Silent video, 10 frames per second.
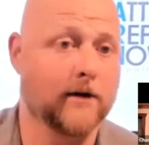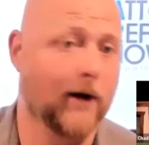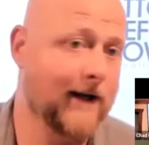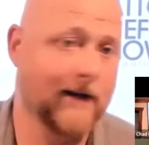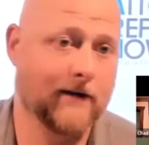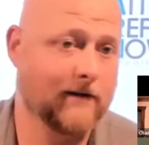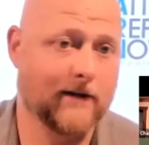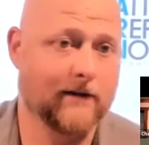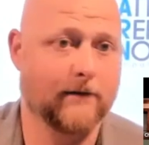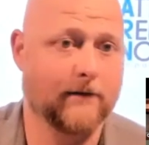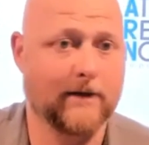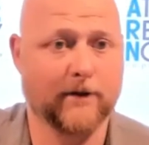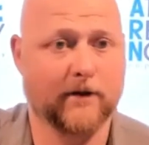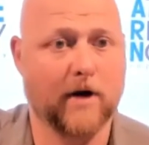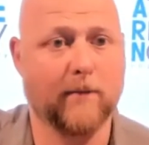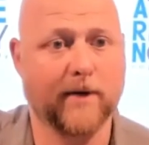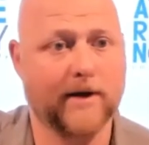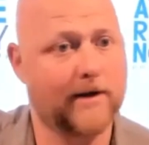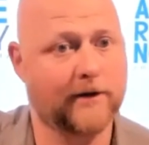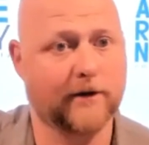So I didn't see him as
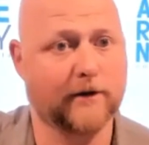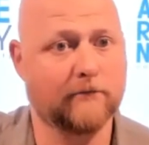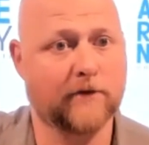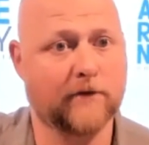competition.